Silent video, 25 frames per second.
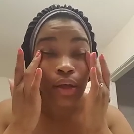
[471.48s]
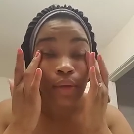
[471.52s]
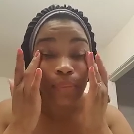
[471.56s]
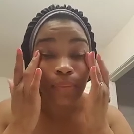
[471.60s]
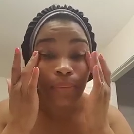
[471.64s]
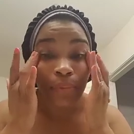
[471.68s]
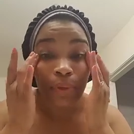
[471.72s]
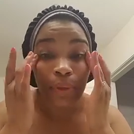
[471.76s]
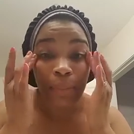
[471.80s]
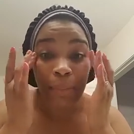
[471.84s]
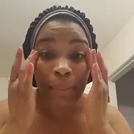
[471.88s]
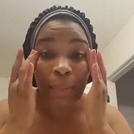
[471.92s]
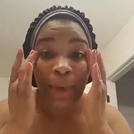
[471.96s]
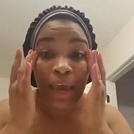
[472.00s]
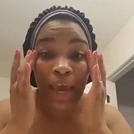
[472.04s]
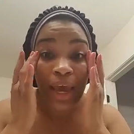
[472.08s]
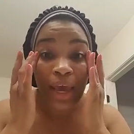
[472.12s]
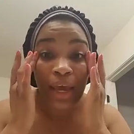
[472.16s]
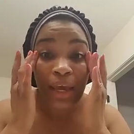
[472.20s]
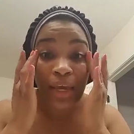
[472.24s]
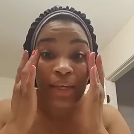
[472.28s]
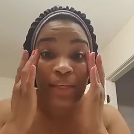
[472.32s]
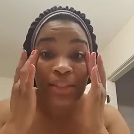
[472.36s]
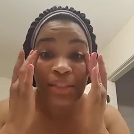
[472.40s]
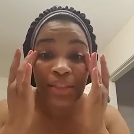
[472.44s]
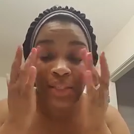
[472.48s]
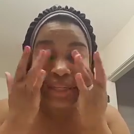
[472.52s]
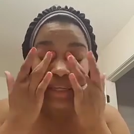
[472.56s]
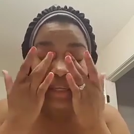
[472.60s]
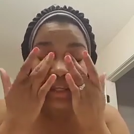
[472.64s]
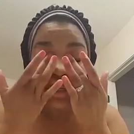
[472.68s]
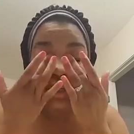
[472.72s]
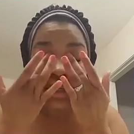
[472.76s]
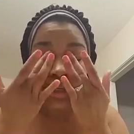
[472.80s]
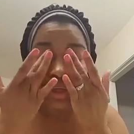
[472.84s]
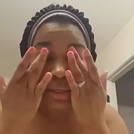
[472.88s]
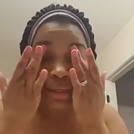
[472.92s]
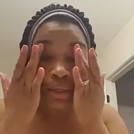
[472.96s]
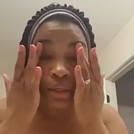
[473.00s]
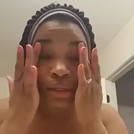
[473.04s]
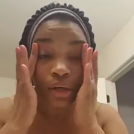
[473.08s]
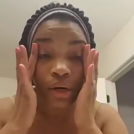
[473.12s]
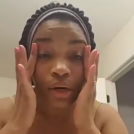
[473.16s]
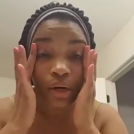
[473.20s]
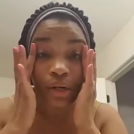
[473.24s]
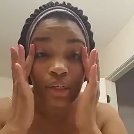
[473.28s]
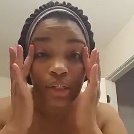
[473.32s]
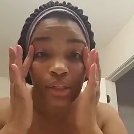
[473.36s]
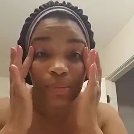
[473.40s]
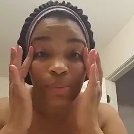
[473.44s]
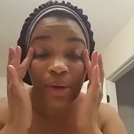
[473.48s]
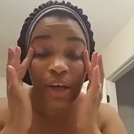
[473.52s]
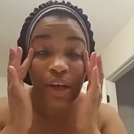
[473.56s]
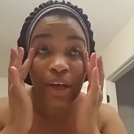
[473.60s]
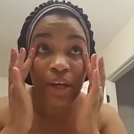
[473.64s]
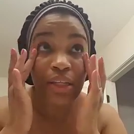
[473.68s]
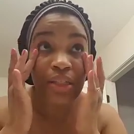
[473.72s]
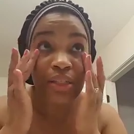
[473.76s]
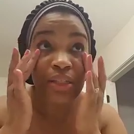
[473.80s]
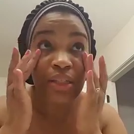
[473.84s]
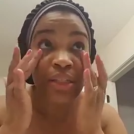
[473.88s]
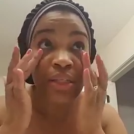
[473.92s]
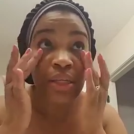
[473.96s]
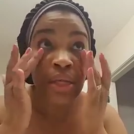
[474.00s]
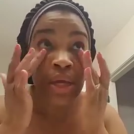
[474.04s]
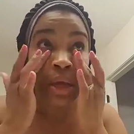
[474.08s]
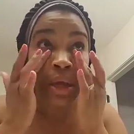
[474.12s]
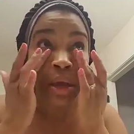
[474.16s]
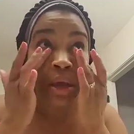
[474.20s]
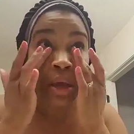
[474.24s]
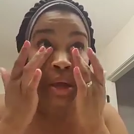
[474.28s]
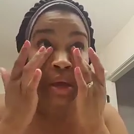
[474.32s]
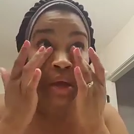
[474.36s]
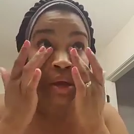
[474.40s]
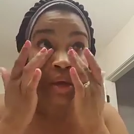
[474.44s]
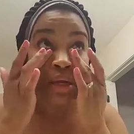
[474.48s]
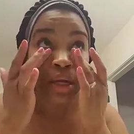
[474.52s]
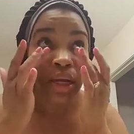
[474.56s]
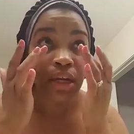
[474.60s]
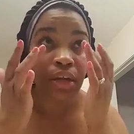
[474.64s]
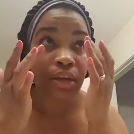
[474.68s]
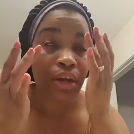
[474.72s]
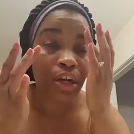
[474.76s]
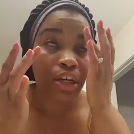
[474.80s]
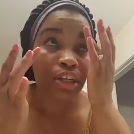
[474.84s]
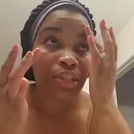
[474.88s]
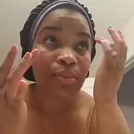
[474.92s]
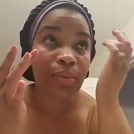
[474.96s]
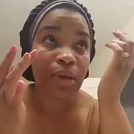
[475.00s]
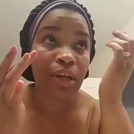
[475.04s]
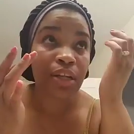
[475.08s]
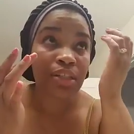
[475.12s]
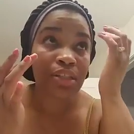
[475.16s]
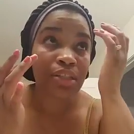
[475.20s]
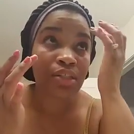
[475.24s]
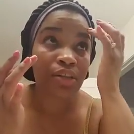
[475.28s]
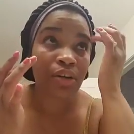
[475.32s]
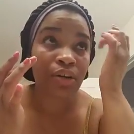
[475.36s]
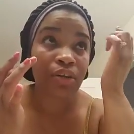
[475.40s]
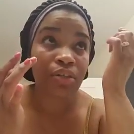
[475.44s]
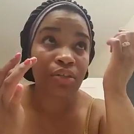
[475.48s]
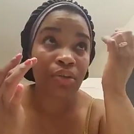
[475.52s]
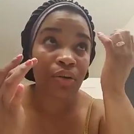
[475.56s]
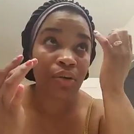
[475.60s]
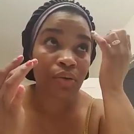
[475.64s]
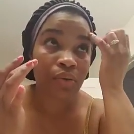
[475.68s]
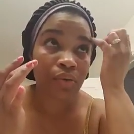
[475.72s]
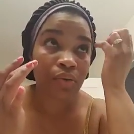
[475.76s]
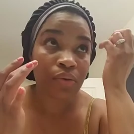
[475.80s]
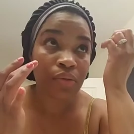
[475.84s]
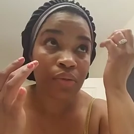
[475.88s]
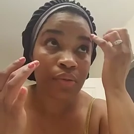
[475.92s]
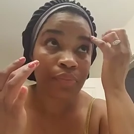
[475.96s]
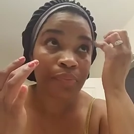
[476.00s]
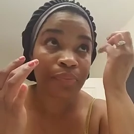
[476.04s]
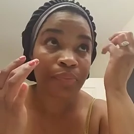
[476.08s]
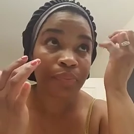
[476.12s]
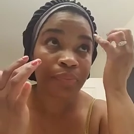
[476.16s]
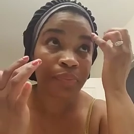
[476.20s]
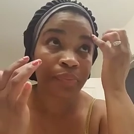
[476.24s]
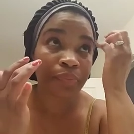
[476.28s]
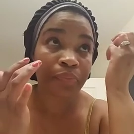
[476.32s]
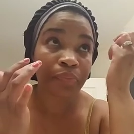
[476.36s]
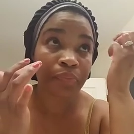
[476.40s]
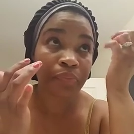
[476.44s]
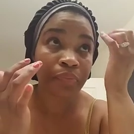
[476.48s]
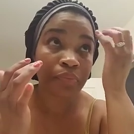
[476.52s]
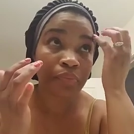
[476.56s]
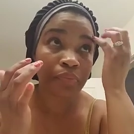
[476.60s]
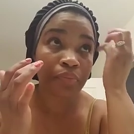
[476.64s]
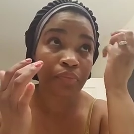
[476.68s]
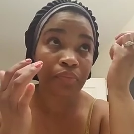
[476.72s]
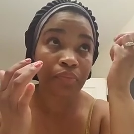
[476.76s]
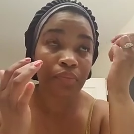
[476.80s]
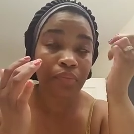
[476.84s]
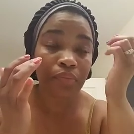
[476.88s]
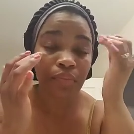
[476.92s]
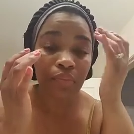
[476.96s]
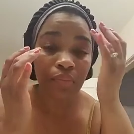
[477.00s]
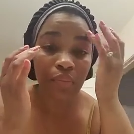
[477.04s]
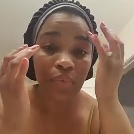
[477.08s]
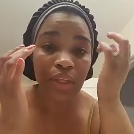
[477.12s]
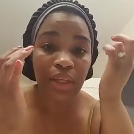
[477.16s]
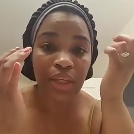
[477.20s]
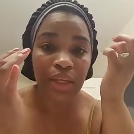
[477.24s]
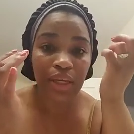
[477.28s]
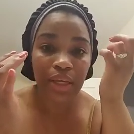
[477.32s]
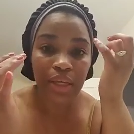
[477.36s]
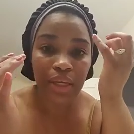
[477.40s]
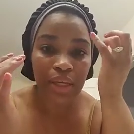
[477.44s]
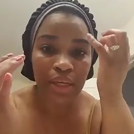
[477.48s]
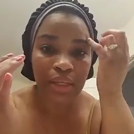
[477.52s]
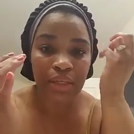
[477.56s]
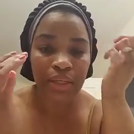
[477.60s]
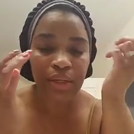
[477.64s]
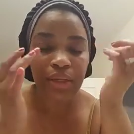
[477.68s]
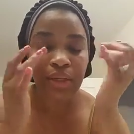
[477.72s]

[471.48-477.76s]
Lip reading: bags and dark spots, not dark spots, dark circles, and